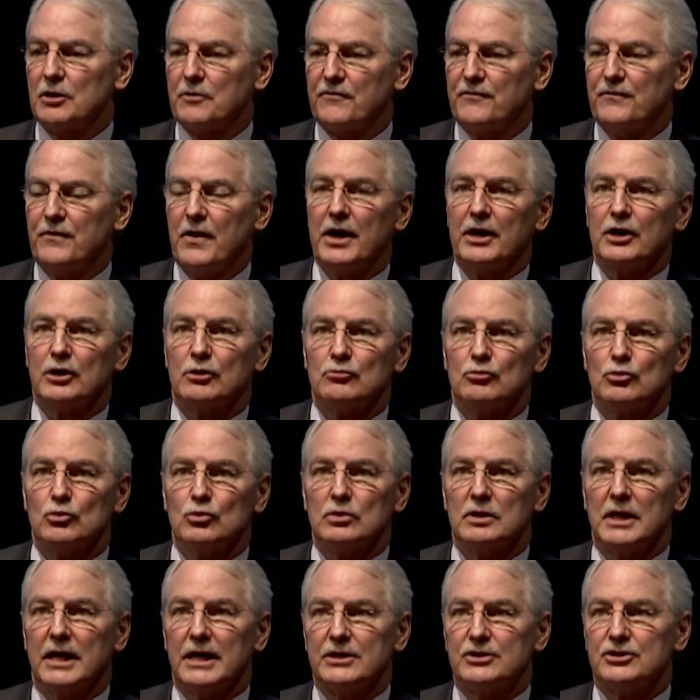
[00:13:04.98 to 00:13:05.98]
final rule
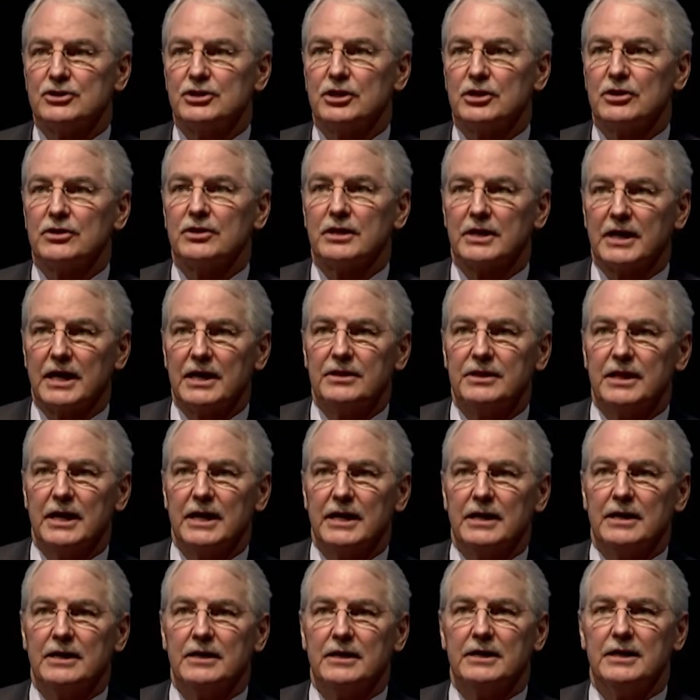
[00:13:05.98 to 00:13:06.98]
last year, again, they
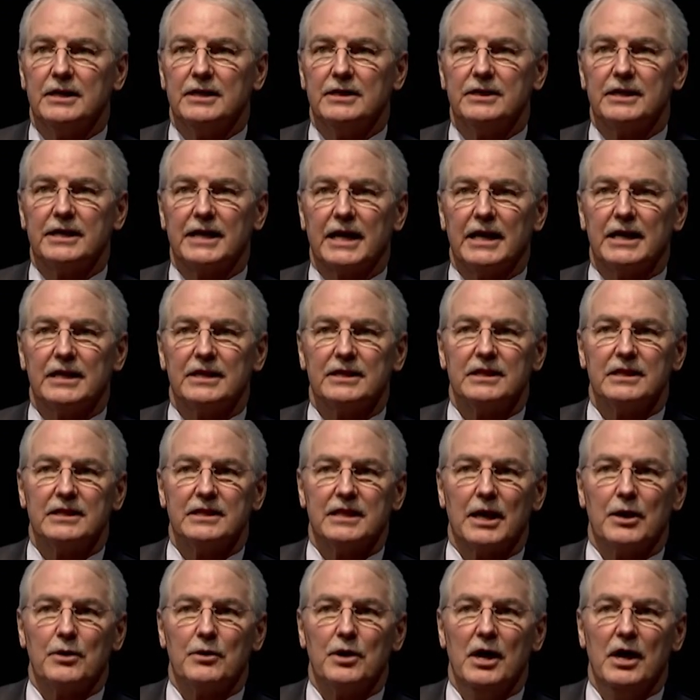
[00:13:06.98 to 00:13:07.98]
indicated
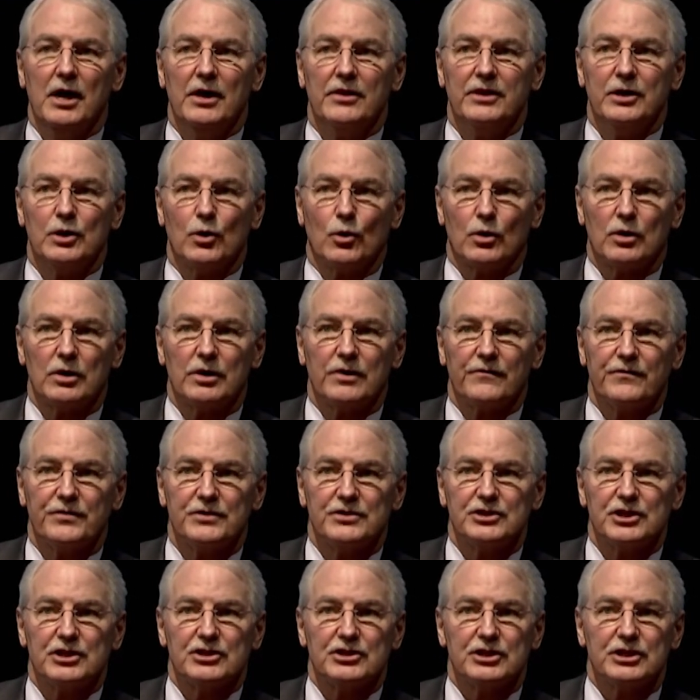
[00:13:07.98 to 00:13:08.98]
that the ordering
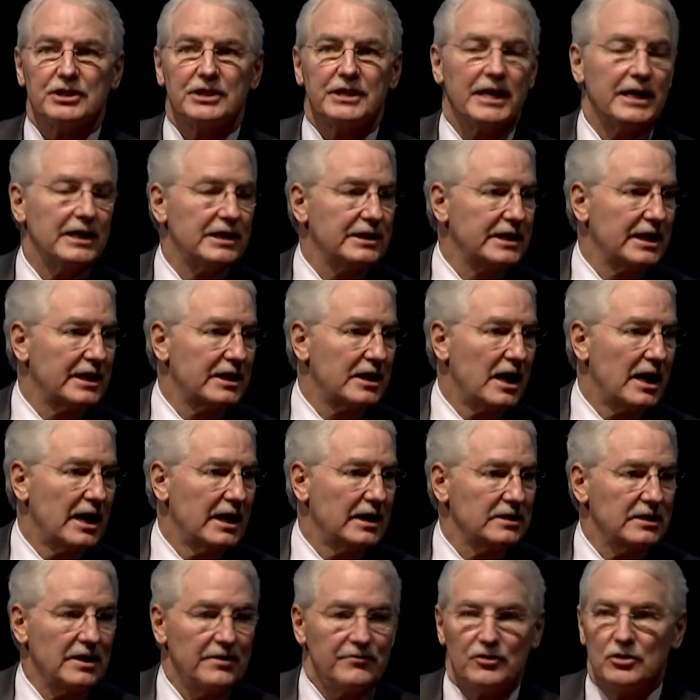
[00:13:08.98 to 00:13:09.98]
physician can get
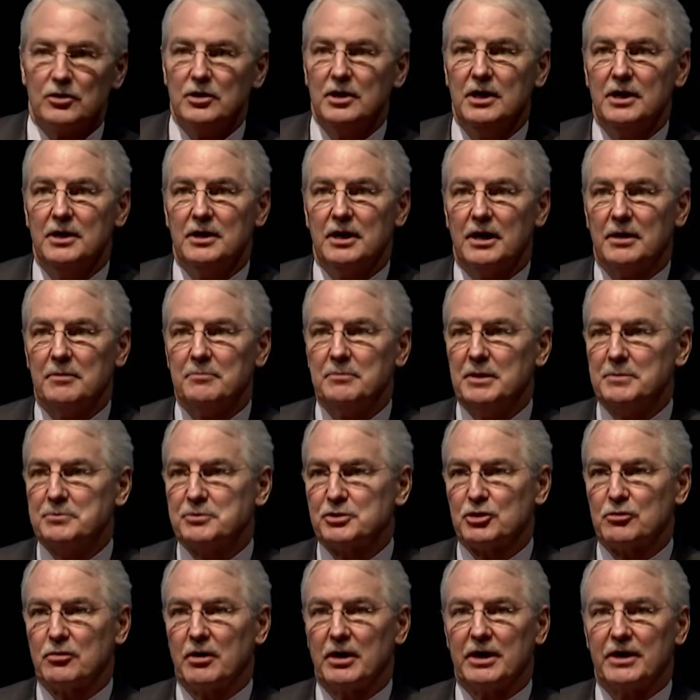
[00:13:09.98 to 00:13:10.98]
high-level MIPS
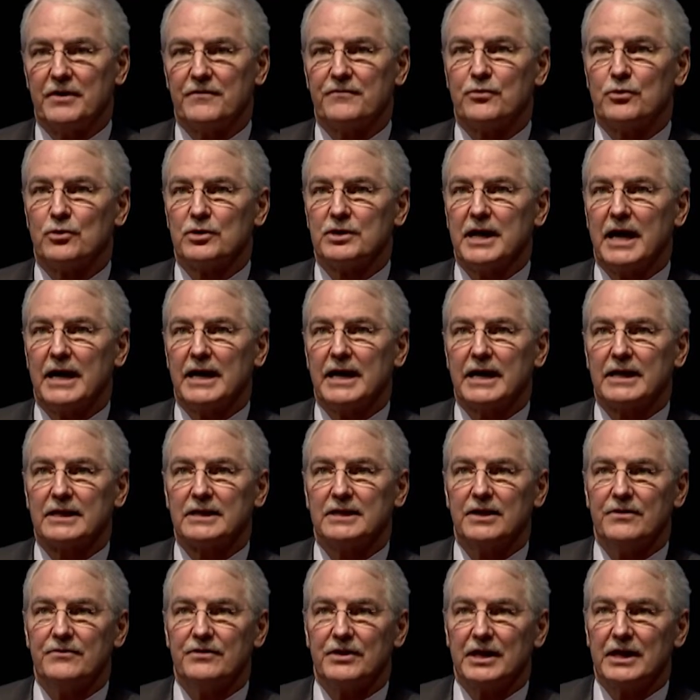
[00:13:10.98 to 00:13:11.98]
credit for that
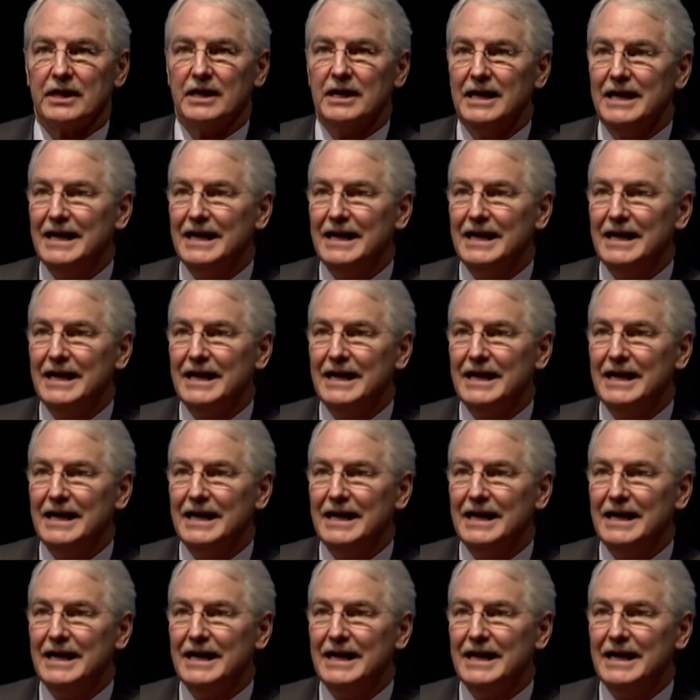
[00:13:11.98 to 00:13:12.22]
activity.